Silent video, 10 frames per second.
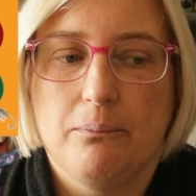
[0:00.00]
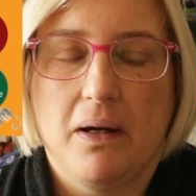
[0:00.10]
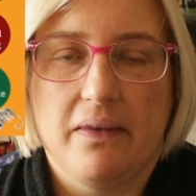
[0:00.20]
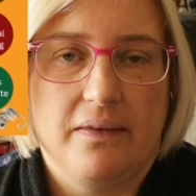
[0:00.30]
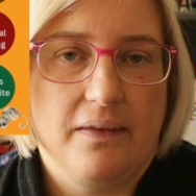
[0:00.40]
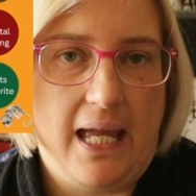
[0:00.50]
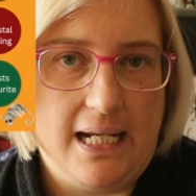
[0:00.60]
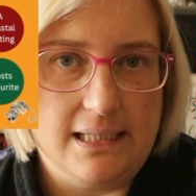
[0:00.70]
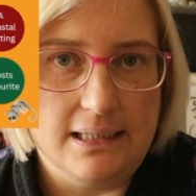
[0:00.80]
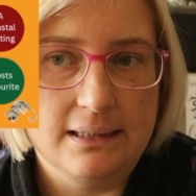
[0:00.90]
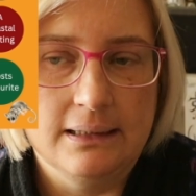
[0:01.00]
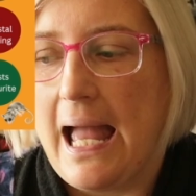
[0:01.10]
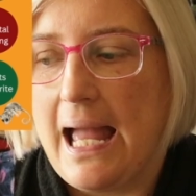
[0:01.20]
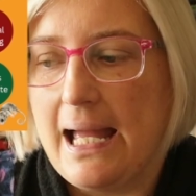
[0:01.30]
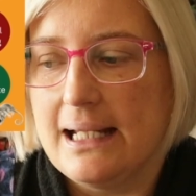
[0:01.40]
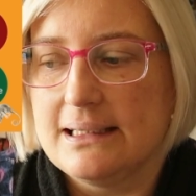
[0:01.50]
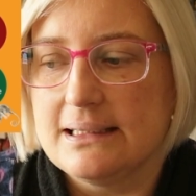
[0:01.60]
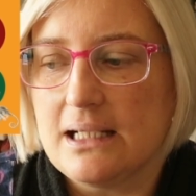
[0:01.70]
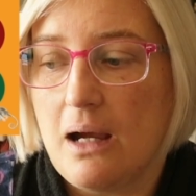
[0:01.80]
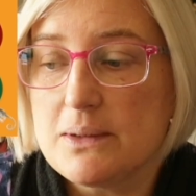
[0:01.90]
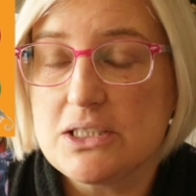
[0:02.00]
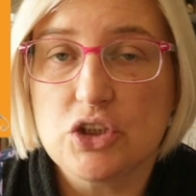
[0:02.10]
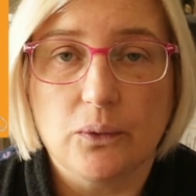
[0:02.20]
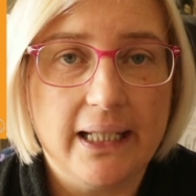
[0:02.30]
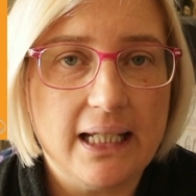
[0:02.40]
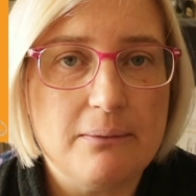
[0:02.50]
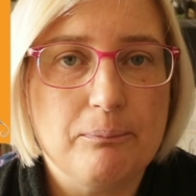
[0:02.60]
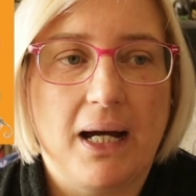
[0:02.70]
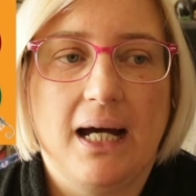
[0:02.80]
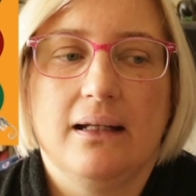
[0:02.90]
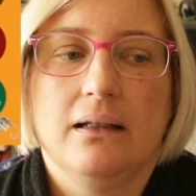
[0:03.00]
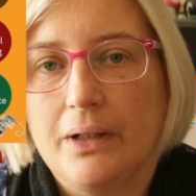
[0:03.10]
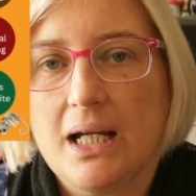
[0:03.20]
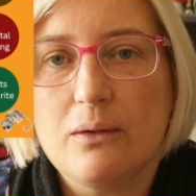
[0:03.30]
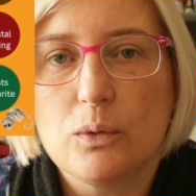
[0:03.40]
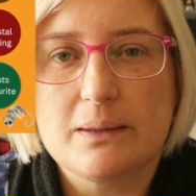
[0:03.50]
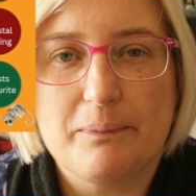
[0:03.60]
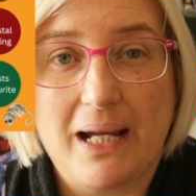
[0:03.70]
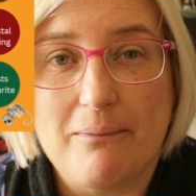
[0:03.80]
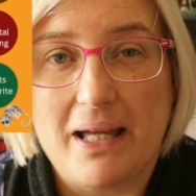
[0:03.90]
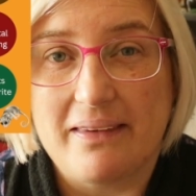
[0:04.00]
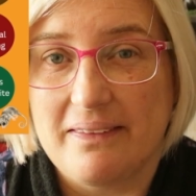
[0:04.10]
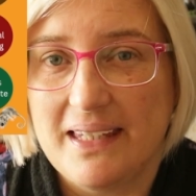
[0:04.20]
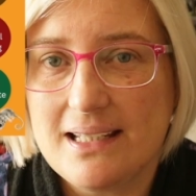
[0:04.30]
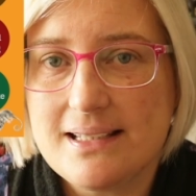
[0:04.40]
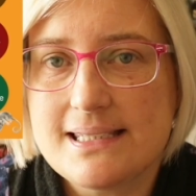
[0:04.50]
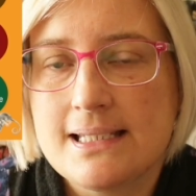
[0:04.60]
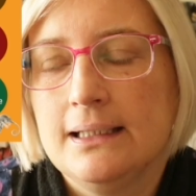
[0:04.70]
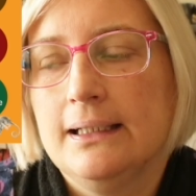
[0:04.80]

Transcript: the month ended and I was enjoying it, but I kind of wanted to pick up other things.